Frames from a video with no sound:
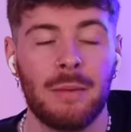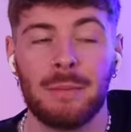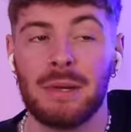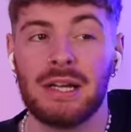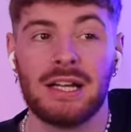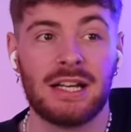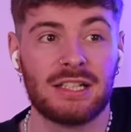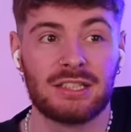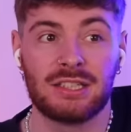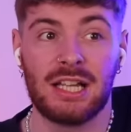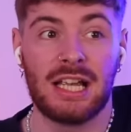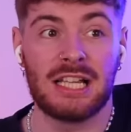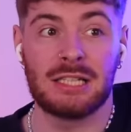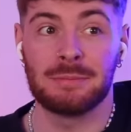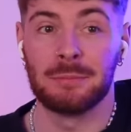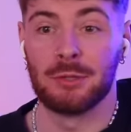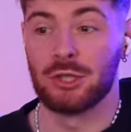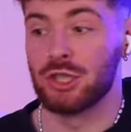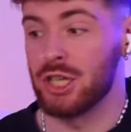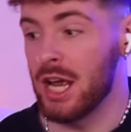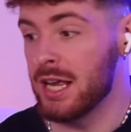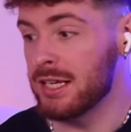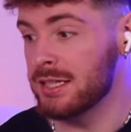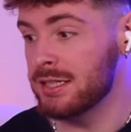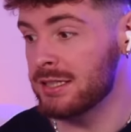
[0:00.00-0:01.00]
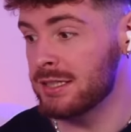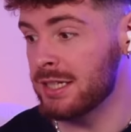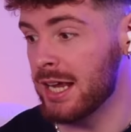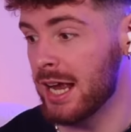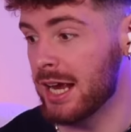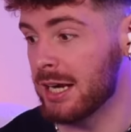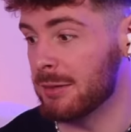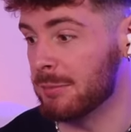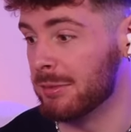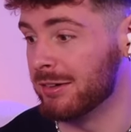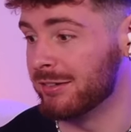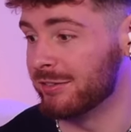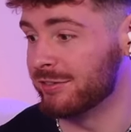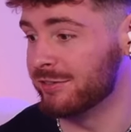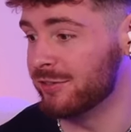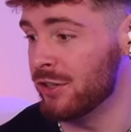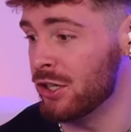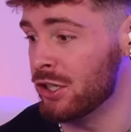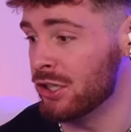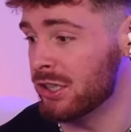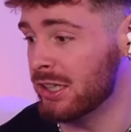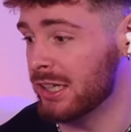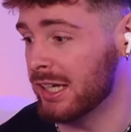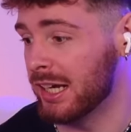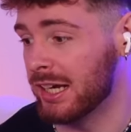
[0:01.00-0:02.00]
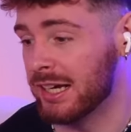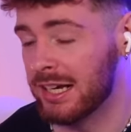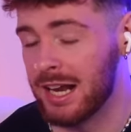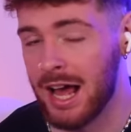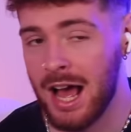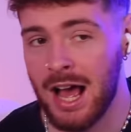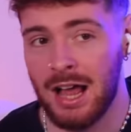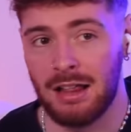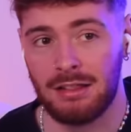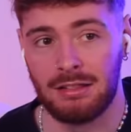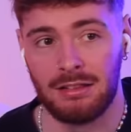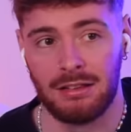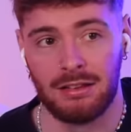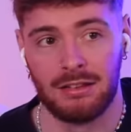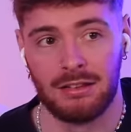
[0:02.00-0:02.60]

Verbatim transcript: I mean, it's majestic, but fucking hell.